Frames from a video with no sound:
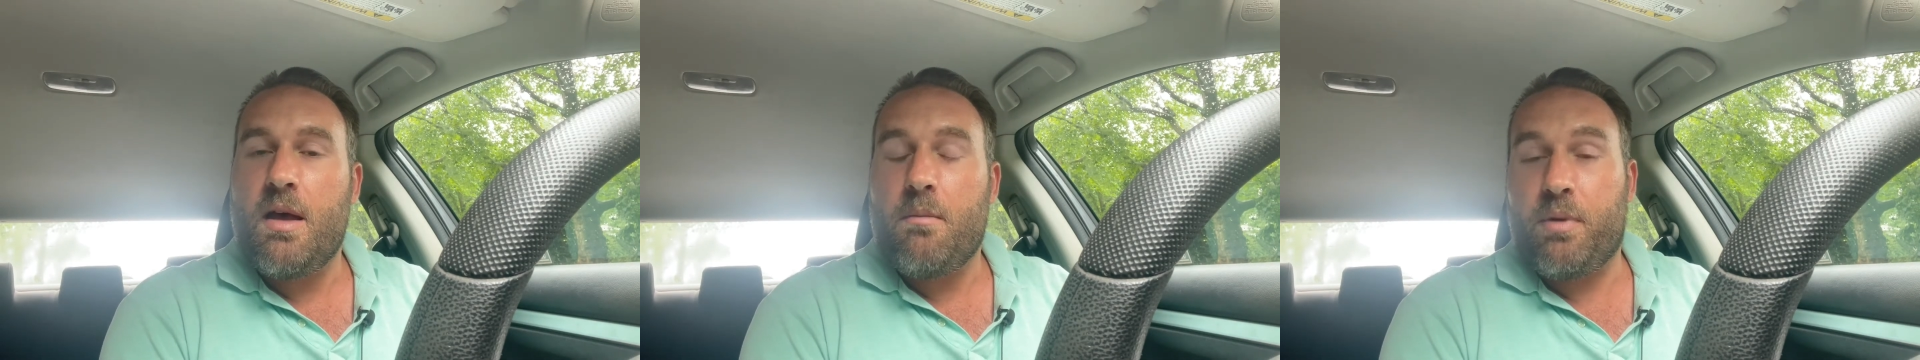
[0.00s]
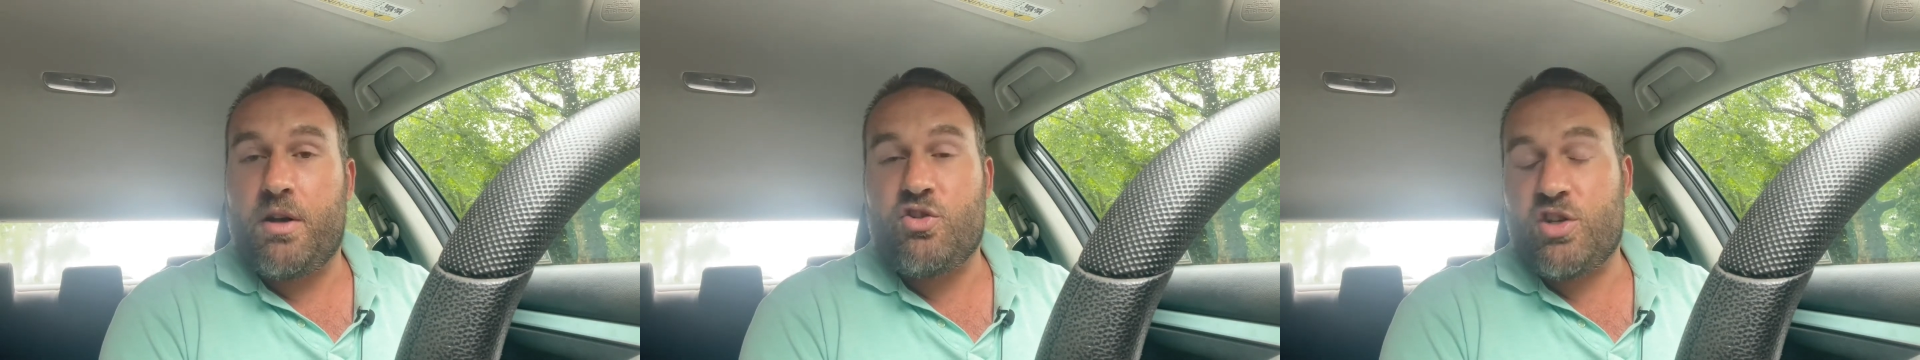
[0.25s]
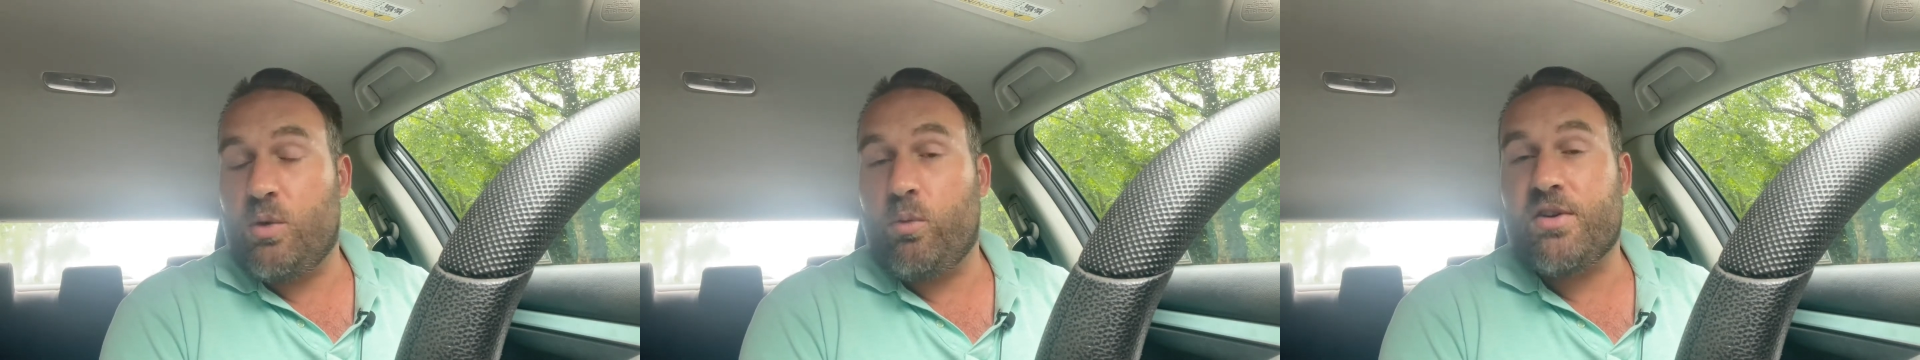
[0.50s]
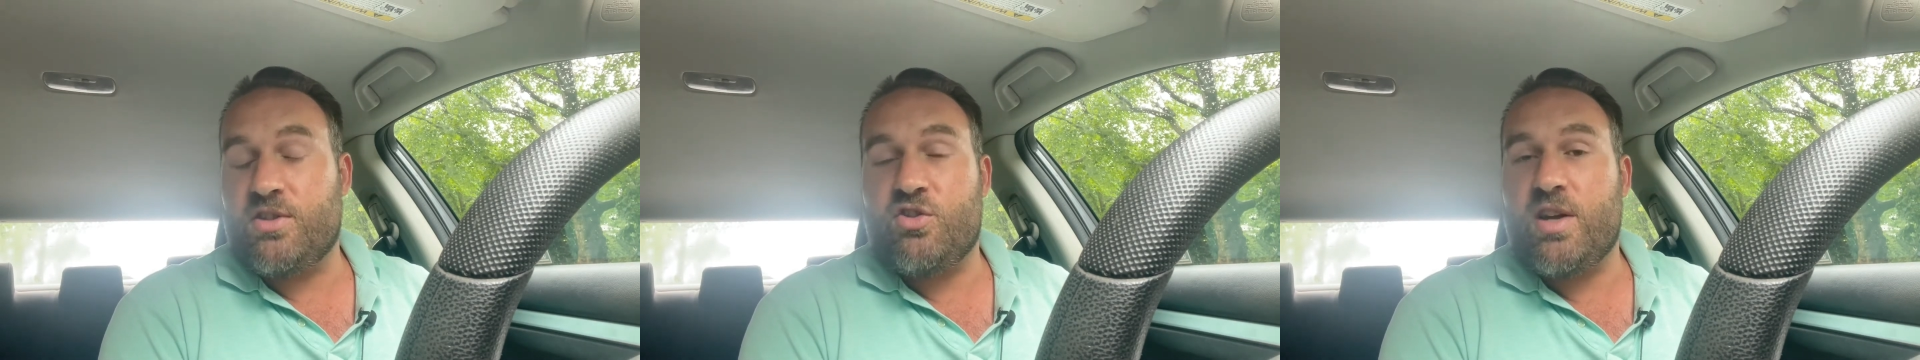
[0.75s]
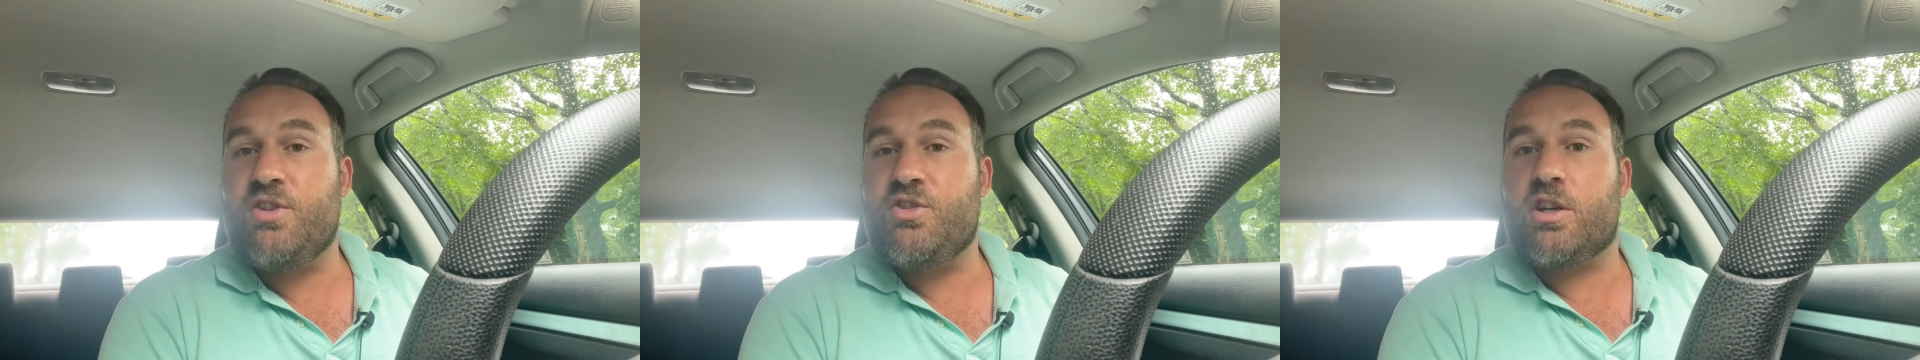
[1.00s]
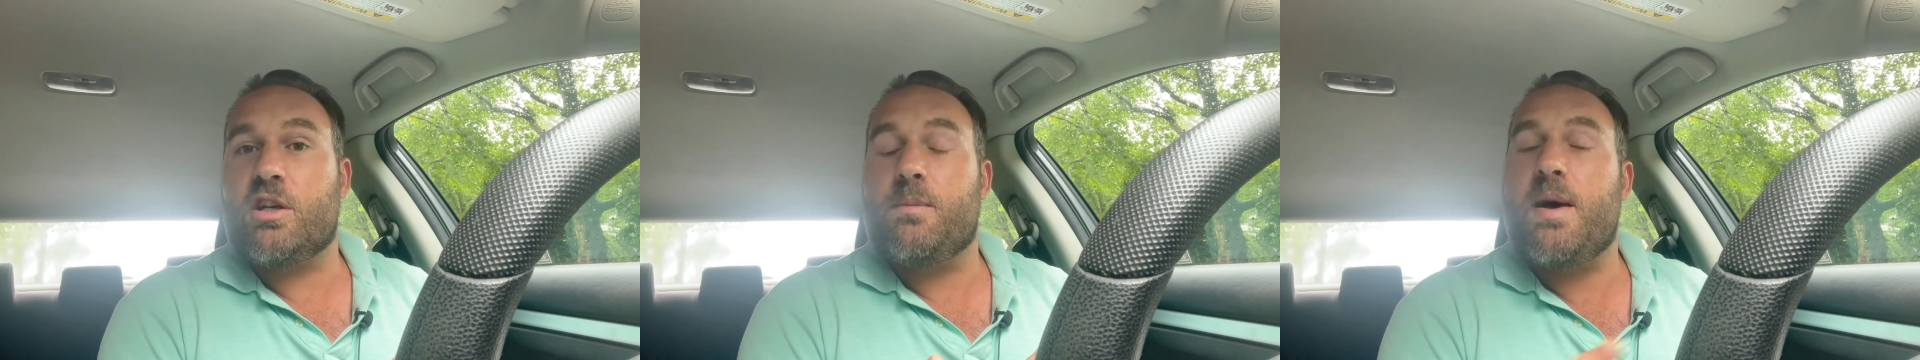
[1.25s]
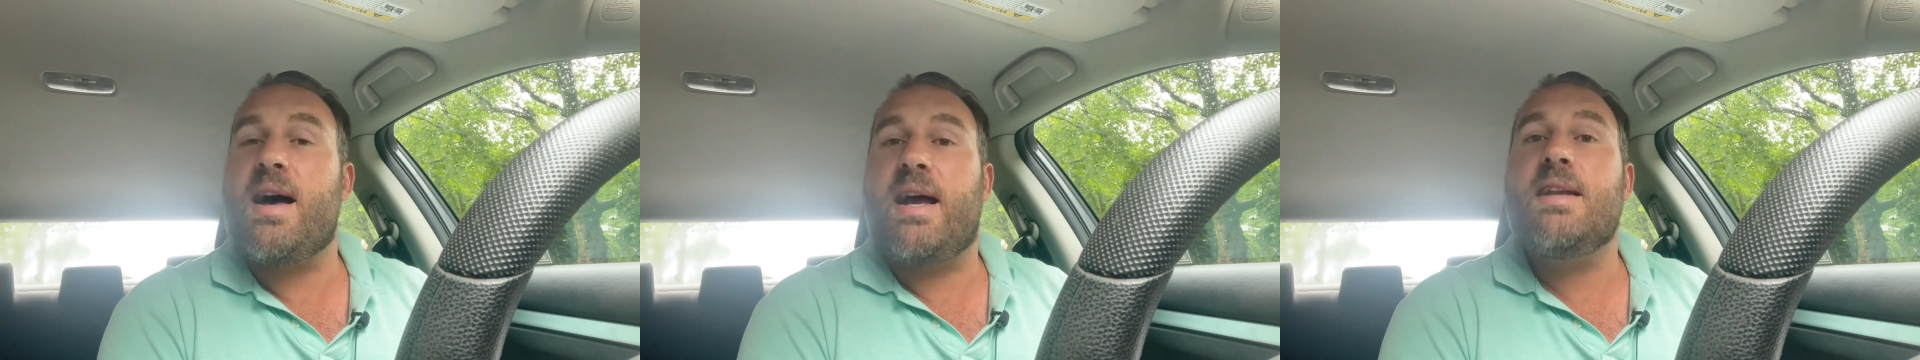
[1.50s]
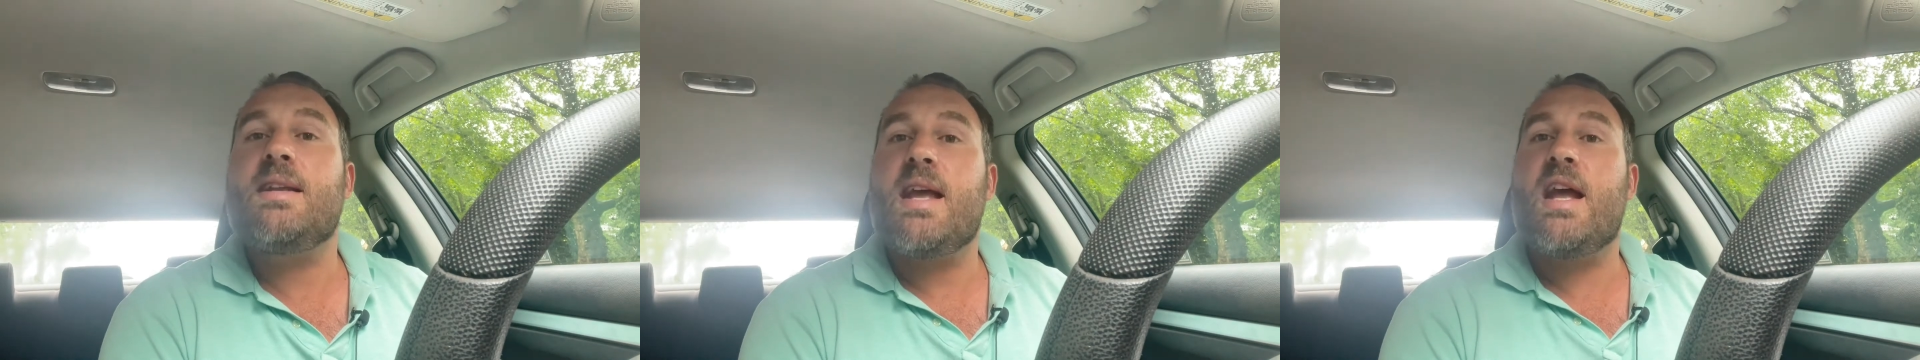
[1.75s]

but she wasn't changing her mind,